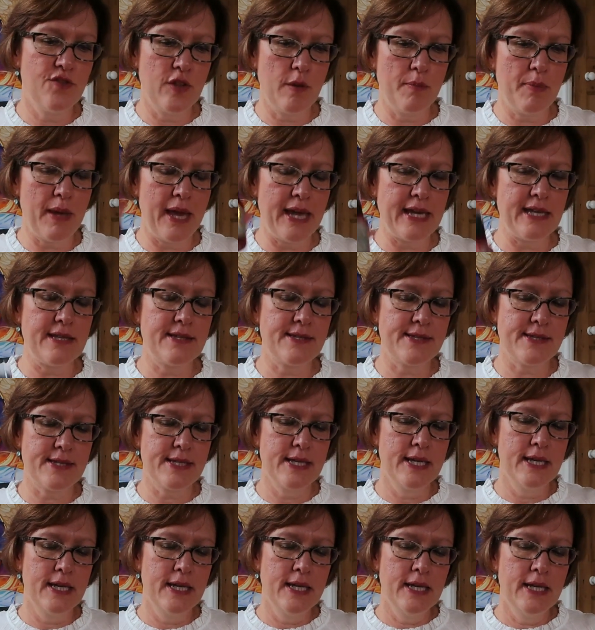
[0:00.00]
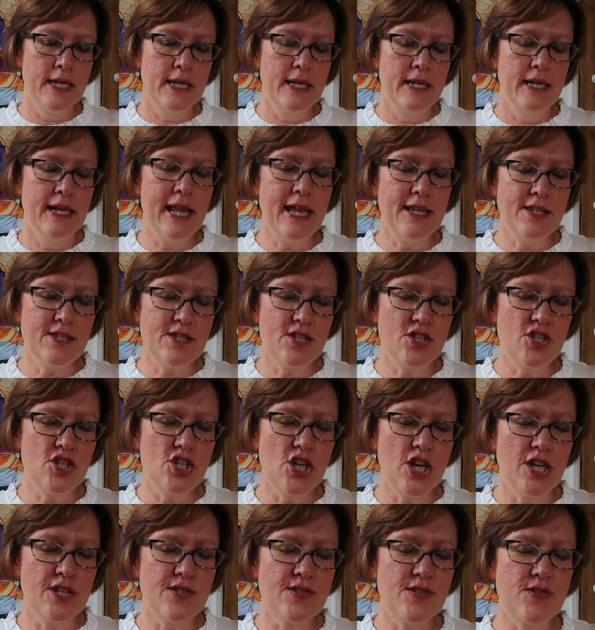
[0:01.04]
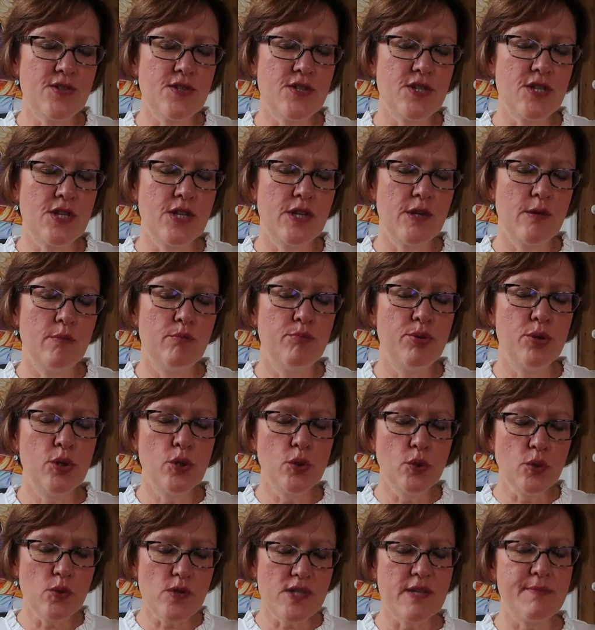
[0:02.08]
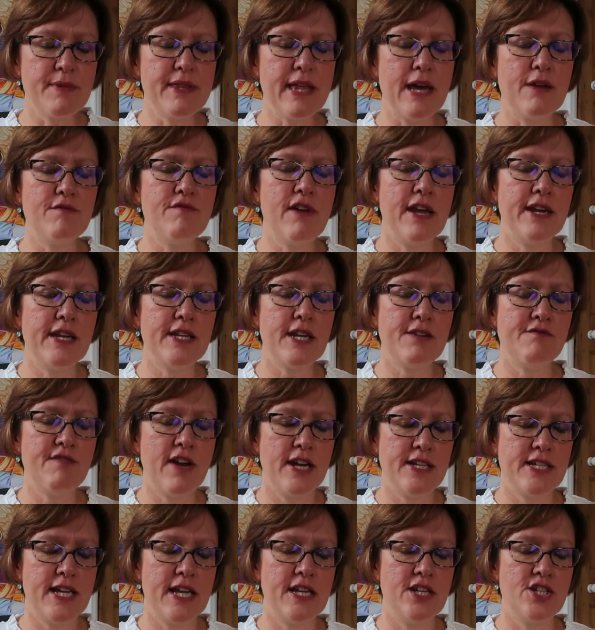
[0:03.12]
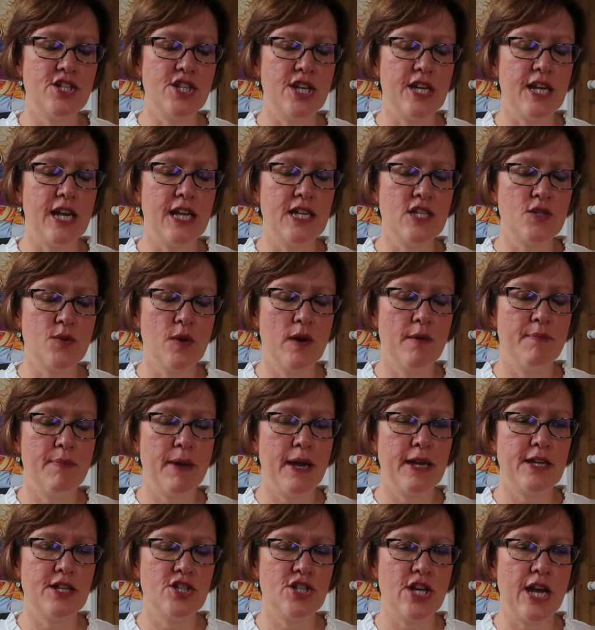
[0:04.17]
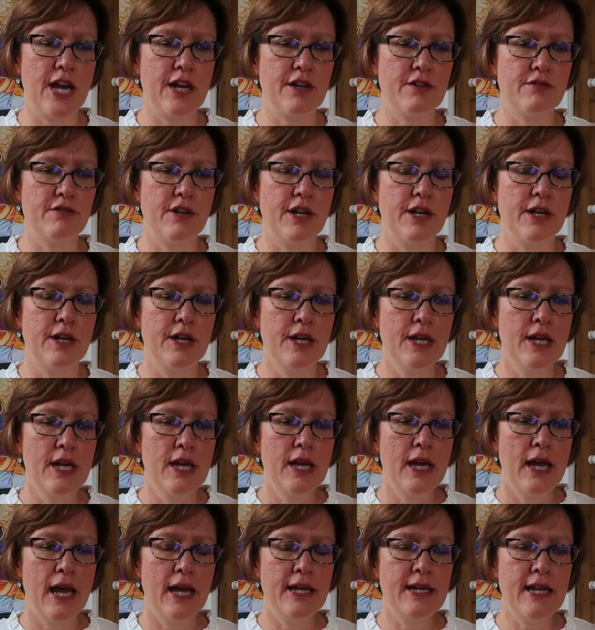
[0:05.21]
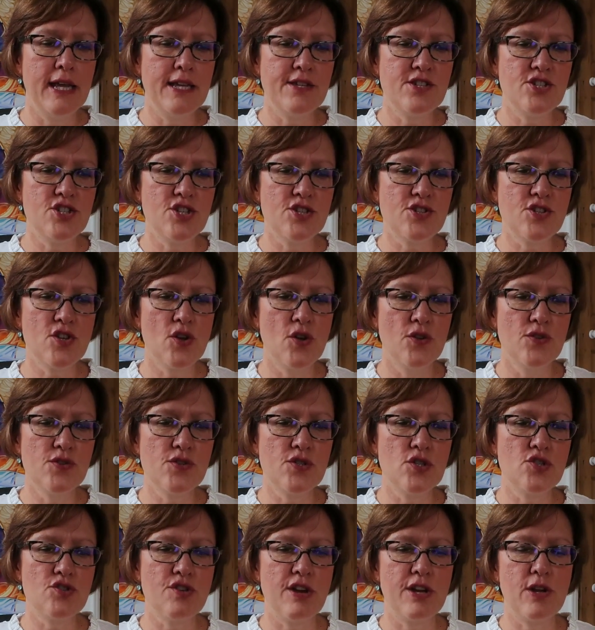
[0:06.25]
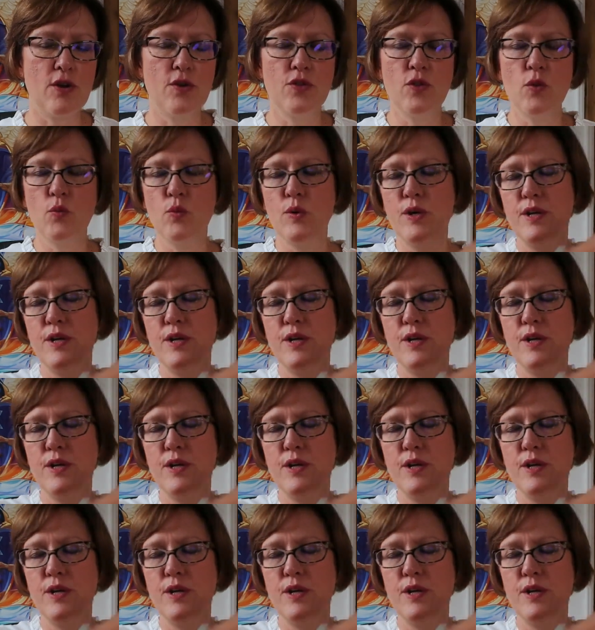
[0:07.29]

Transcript: for the base. Let's just pull some of that red energy into our base chakra. And let's just concentrate on the